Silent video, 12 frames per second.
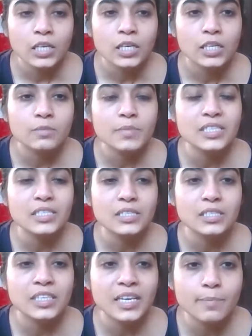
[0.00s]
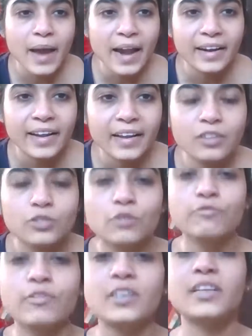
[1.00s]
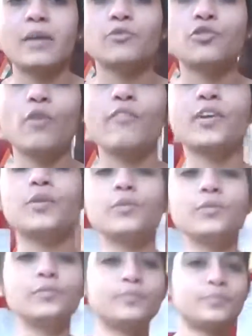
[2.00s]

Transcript: It means knee bending. So first I'm showing you